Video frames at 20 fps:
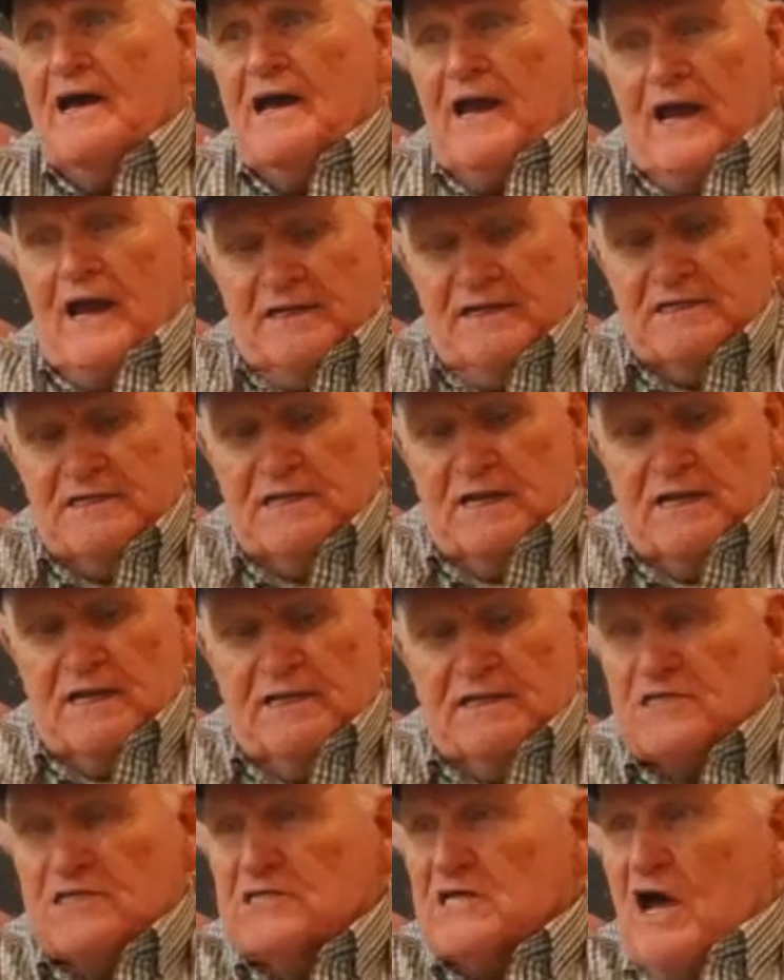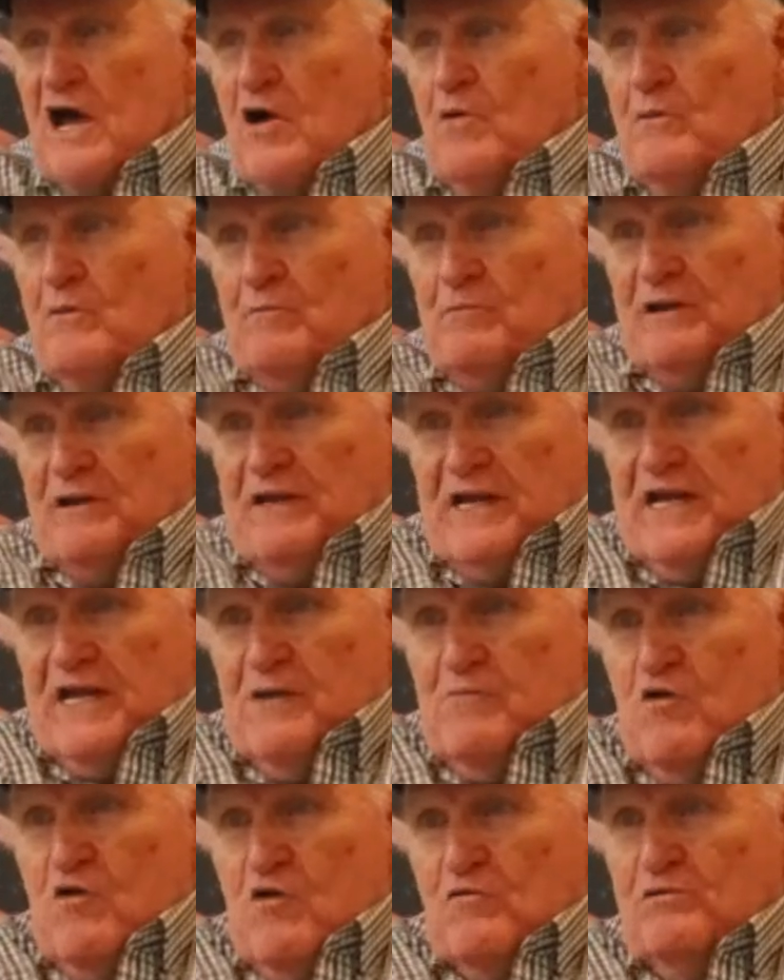and he saw me bleeding. He
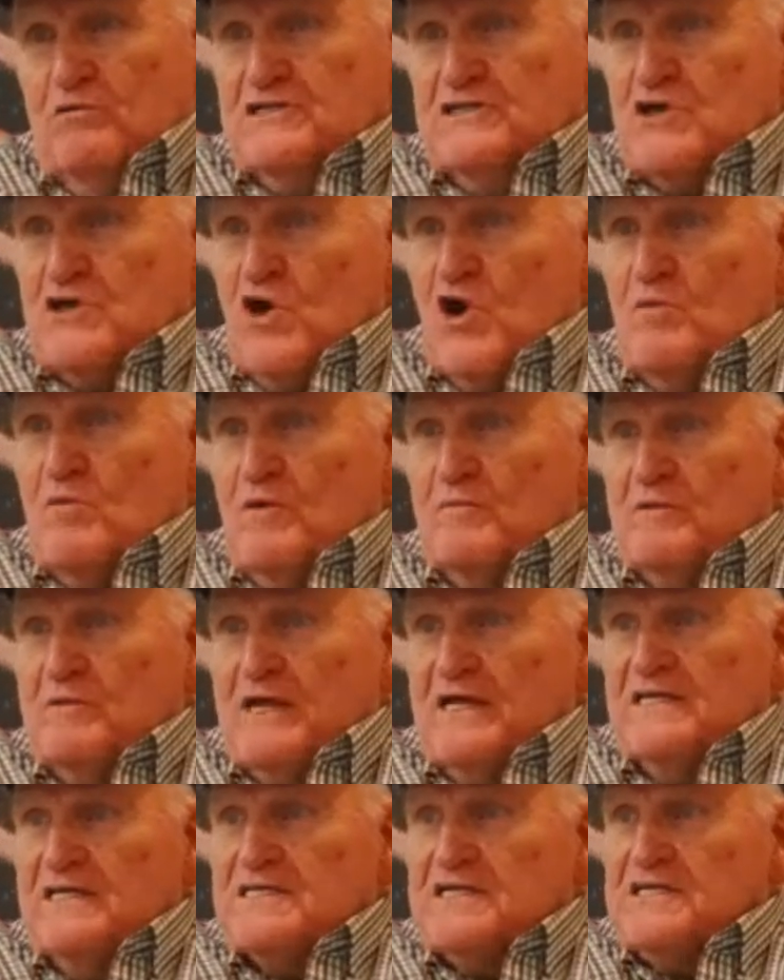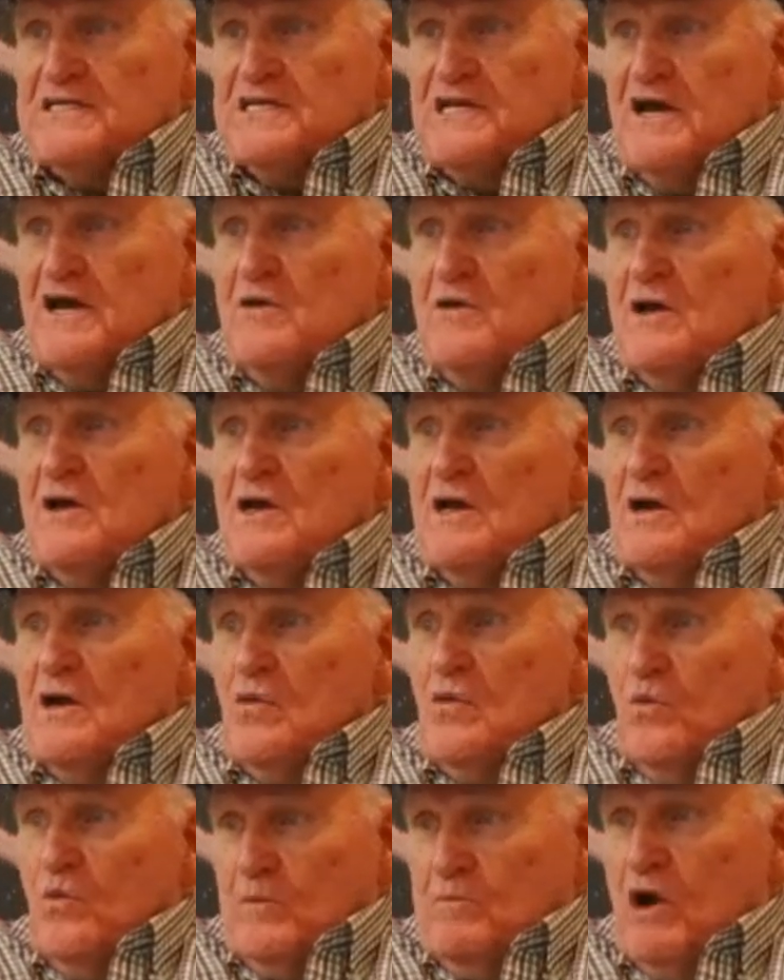come over, put his arm up, and he said,
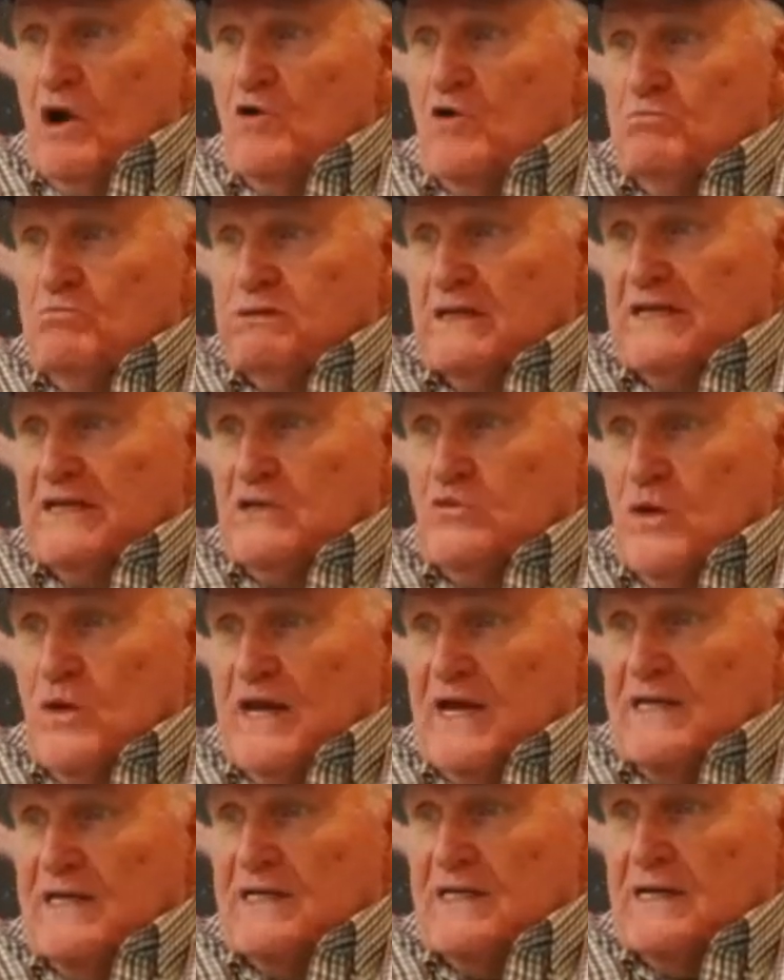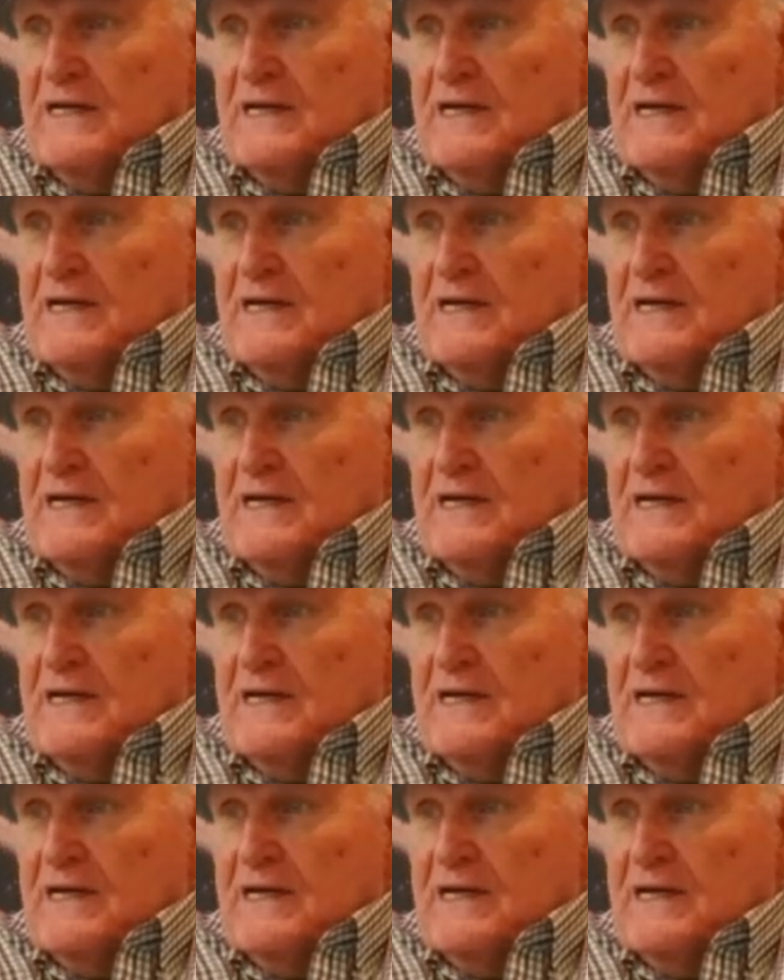"We both bleed red."